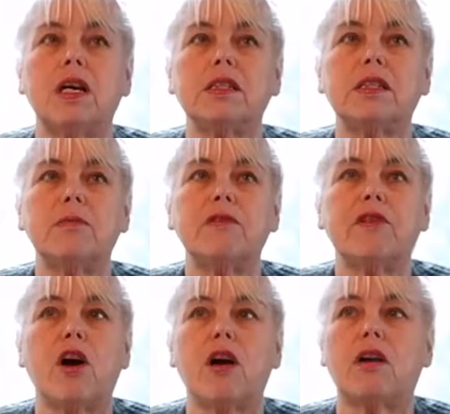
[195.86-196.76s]
some
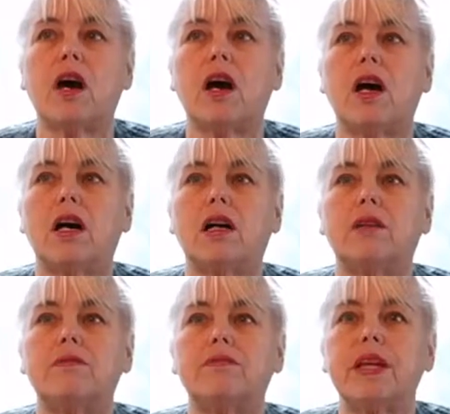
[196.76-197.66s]
of
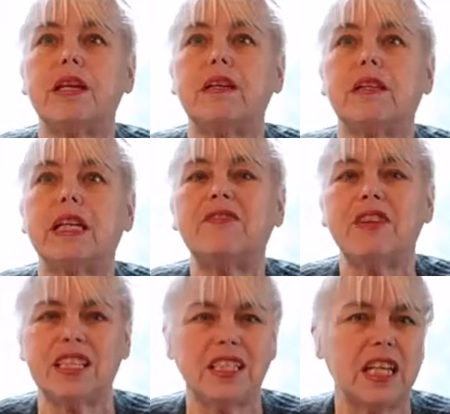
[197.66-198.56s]
our
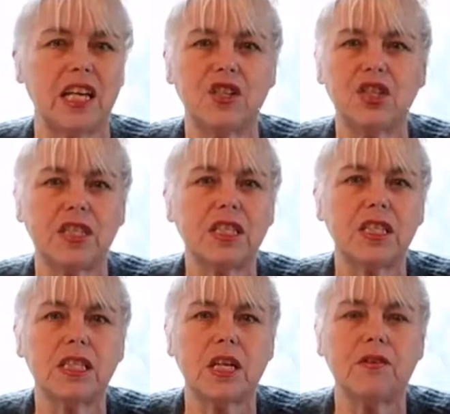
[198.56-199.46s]
investigations
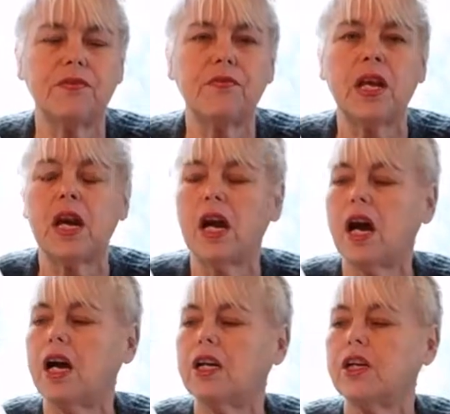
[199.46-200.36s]
and stuff.
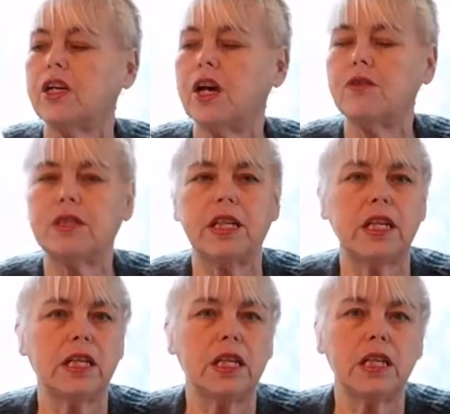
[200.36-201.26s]
Go to
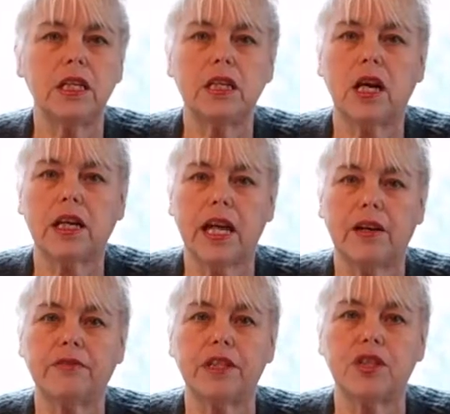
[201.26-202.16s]
any
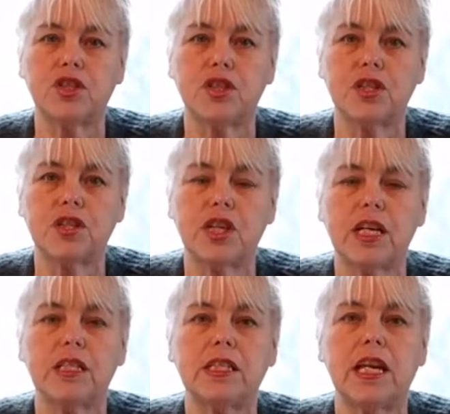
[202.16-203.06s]
Catholic church
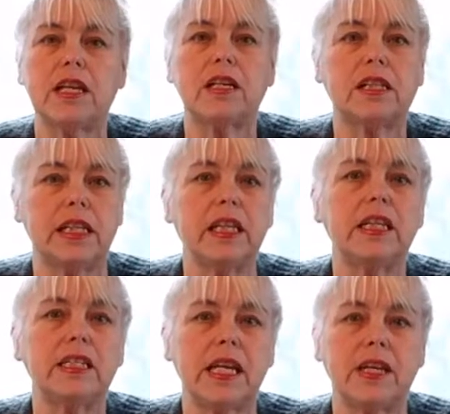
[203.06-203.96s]
and take a clean
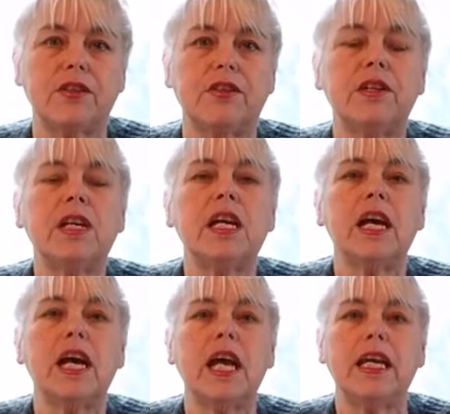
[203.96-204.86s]
container
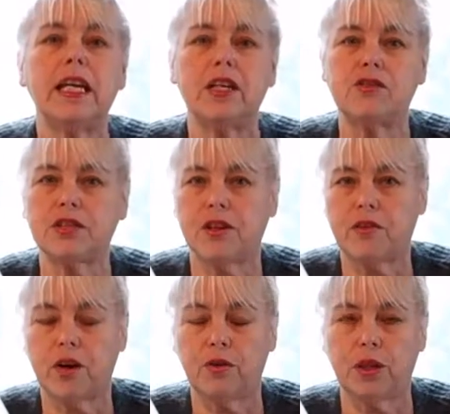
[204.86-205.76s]
and get
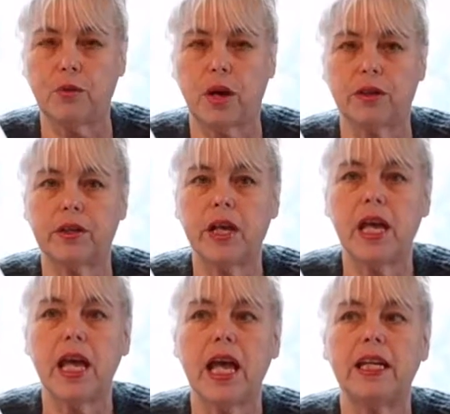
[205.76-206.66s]
yourself holy water.
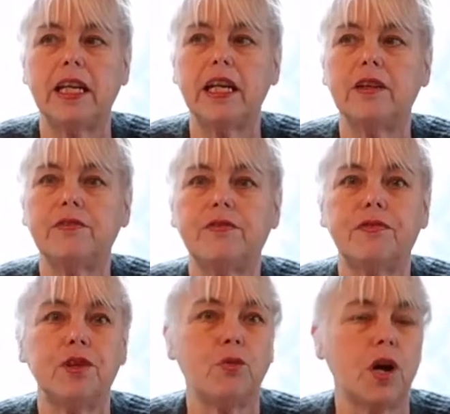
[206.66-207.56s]
And if
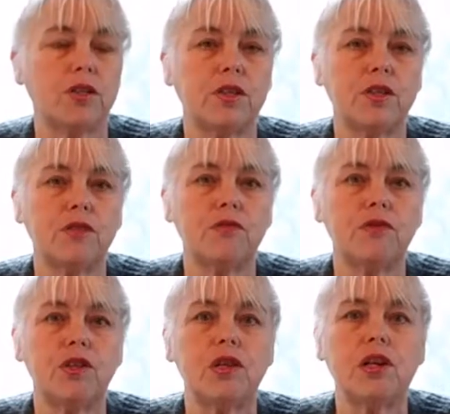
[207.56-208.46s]
you want to,
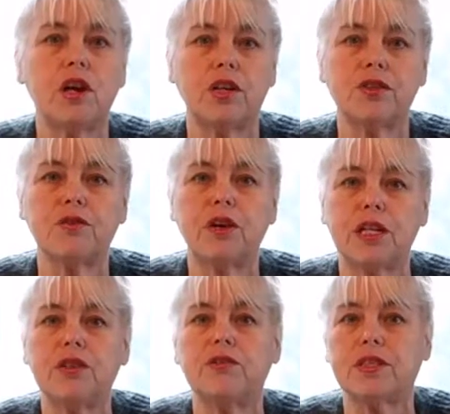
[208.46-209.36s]
you can
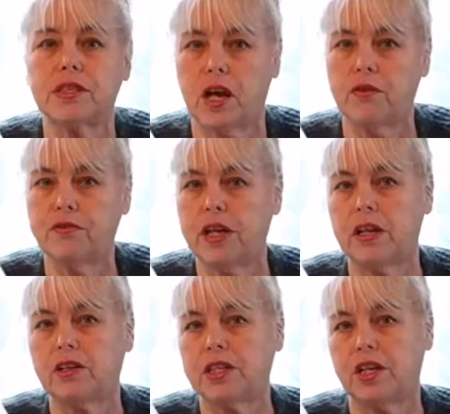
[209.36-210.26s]
consecrate it yourself.
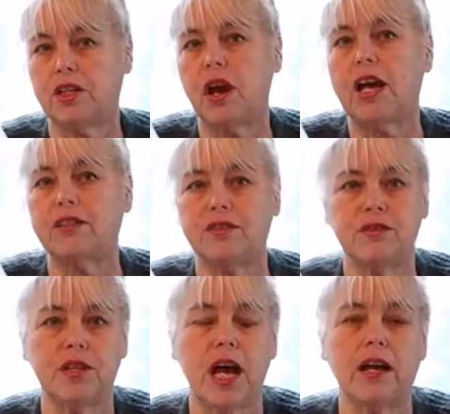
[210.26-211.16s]
And I'll tell you how to
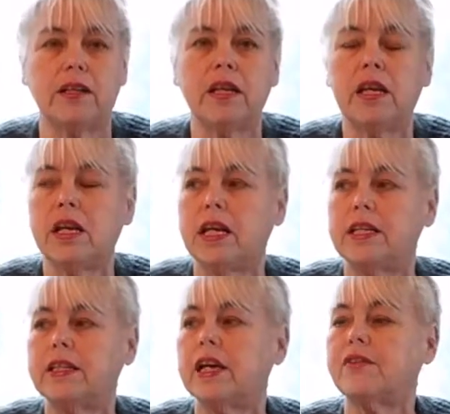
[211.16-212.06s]
do that
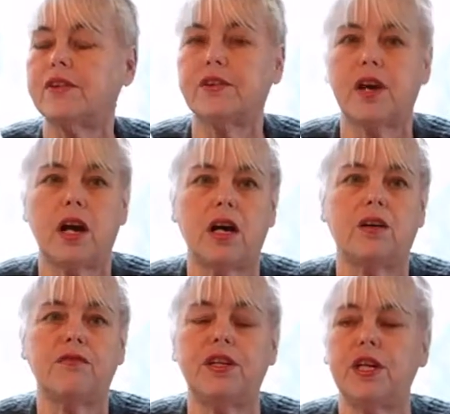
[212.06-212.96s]
in another
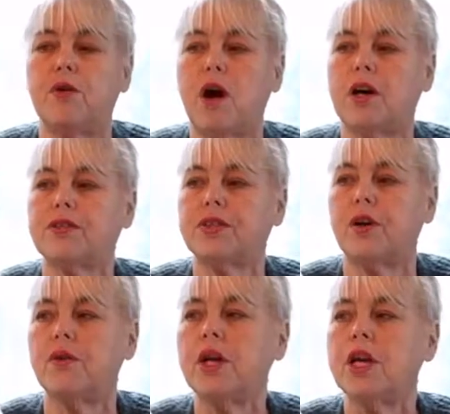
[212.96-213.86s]
video
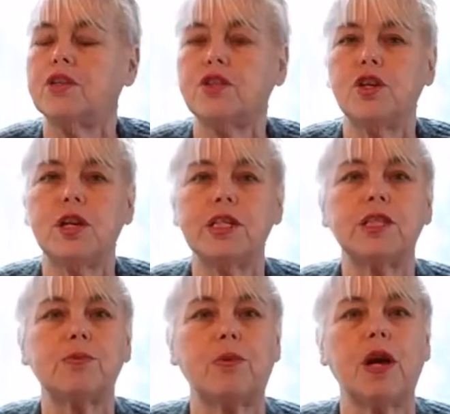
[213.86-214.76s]
also. So you can
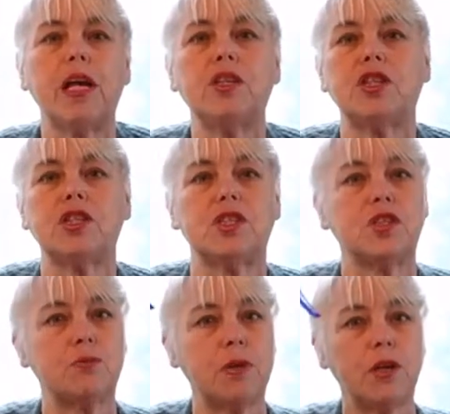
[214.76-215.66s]
spray just a
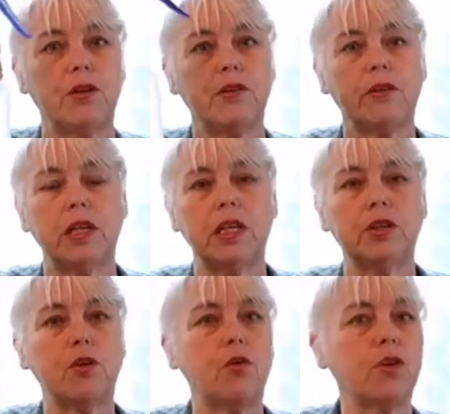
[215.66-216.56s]
smear in
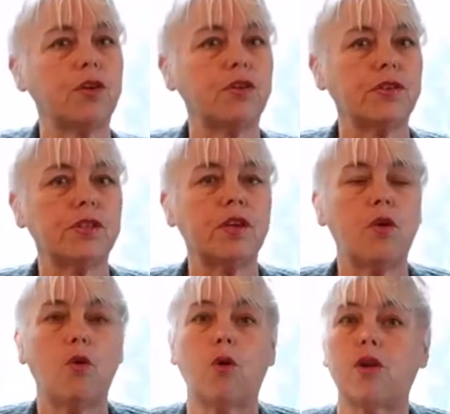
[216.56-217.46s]
the corners
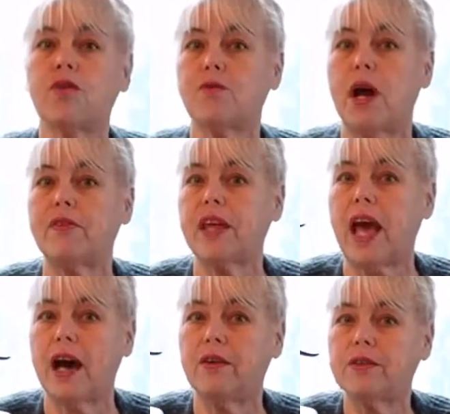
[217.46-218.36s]
or throughout the
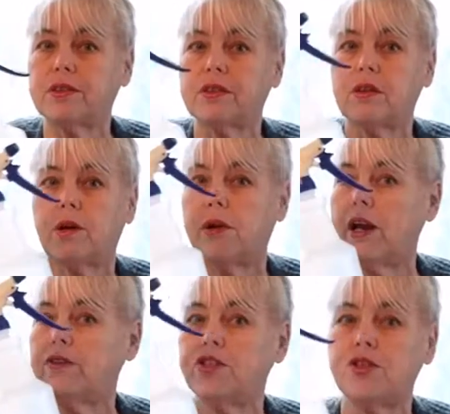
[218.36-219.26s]
house,
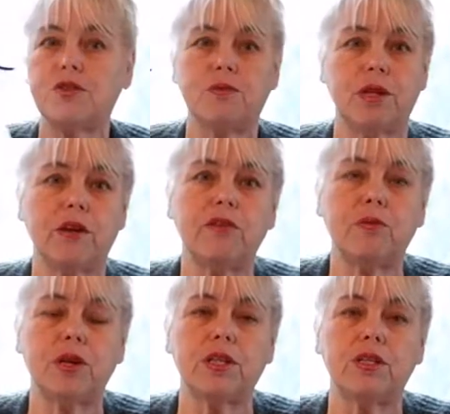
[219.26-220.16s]
around you, whatever you
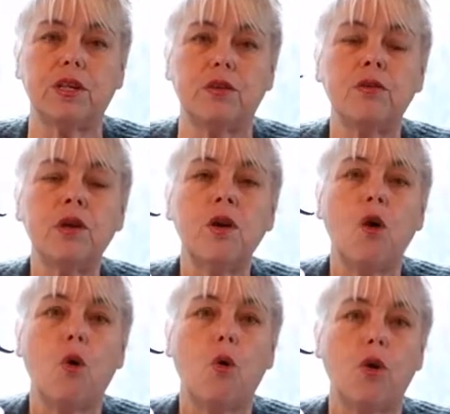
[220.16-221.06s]
want to do.
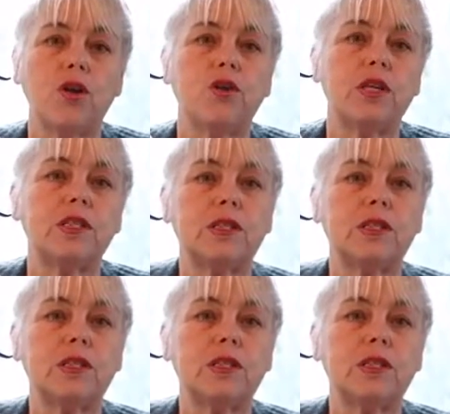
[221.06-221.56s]
Or you can